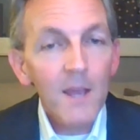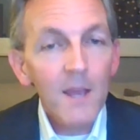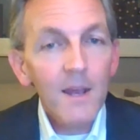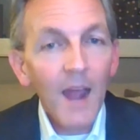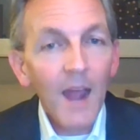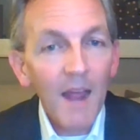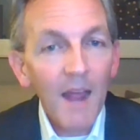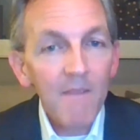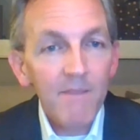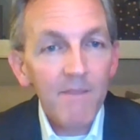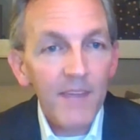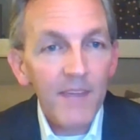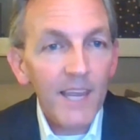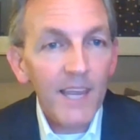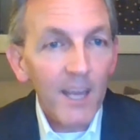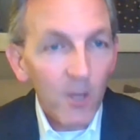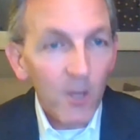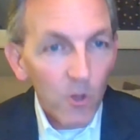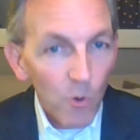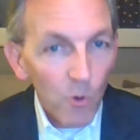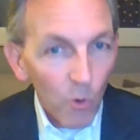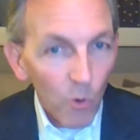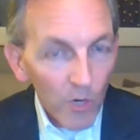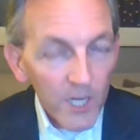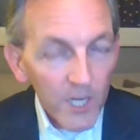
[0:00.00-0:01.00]
I think
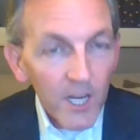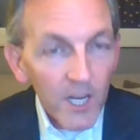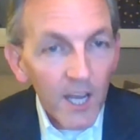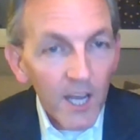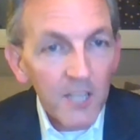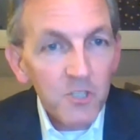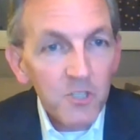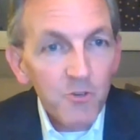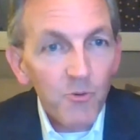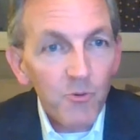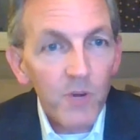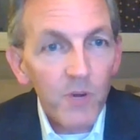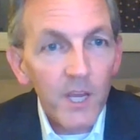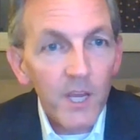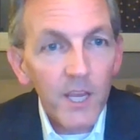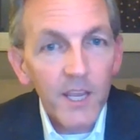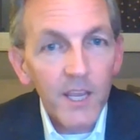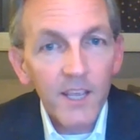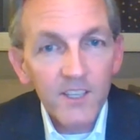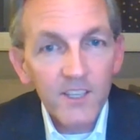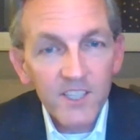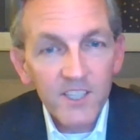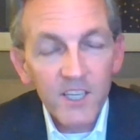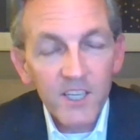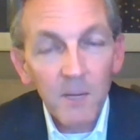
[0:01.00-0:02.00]
your country
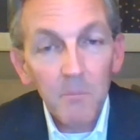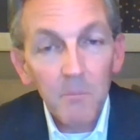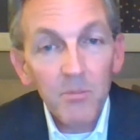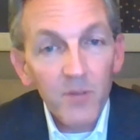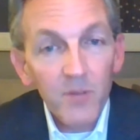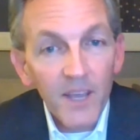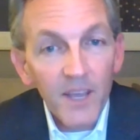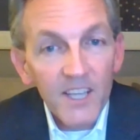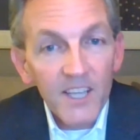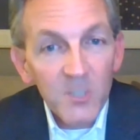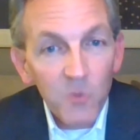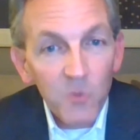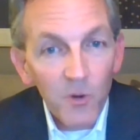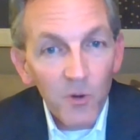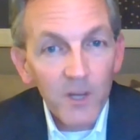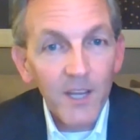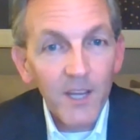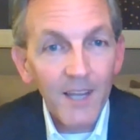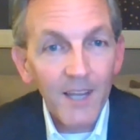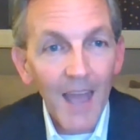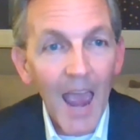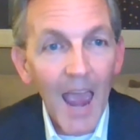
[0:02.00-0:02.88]
is in a place where it can